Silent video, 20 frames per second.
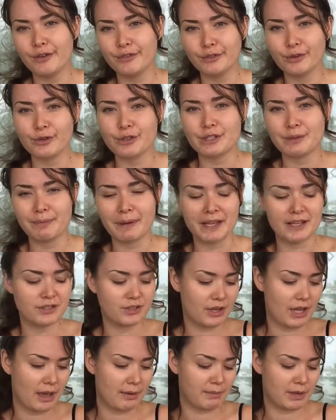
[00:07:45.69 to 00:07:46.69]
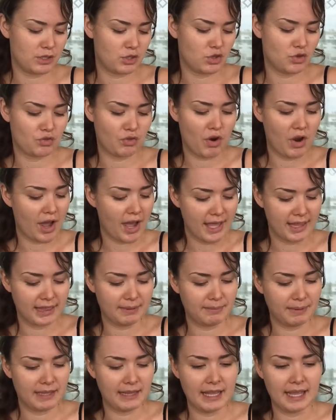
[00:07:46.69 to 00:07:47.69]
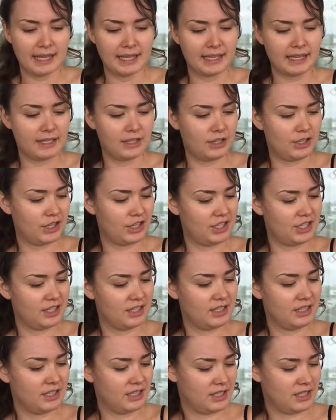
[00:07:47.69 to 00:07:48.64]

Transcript: Of course, depends on how much you ride. But like, you can,